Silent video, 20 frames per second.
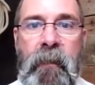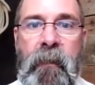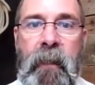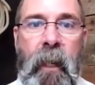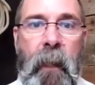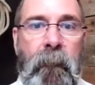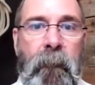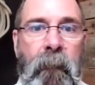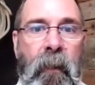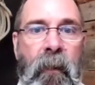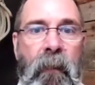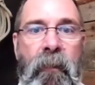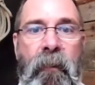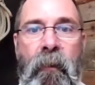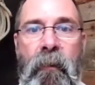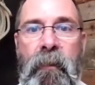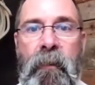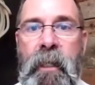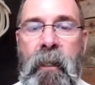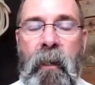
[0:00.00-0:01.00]
You can get up there
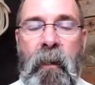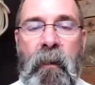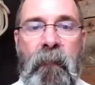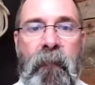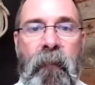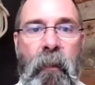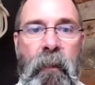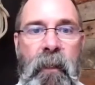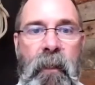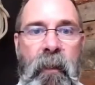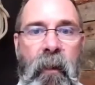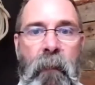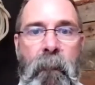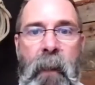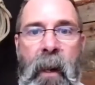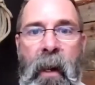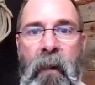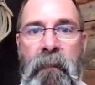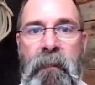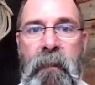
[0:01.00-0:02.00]
1,300,
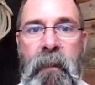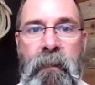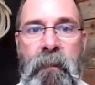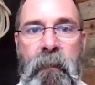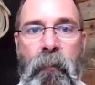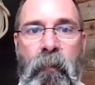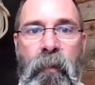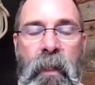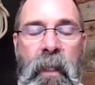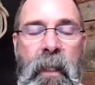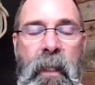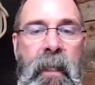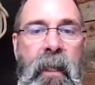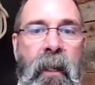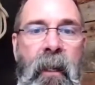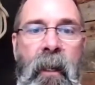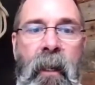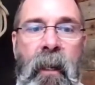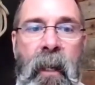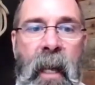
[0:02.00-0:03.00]
1,400 pounds on some really